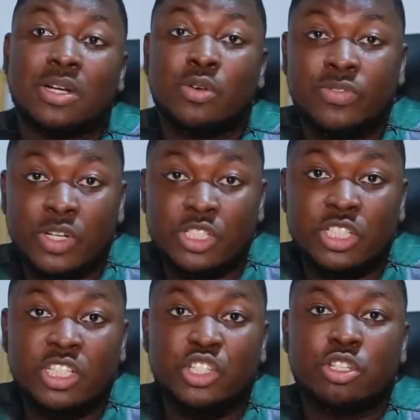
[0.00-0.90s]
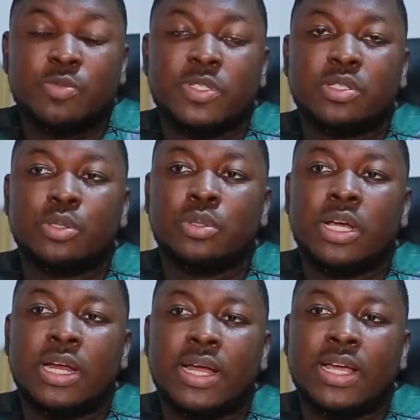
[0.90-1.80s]
at Confanachi Teaching Hospital,
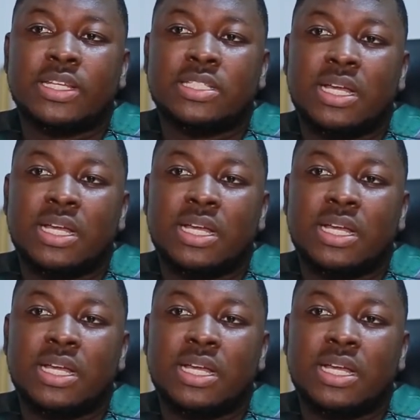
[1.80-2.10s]
and I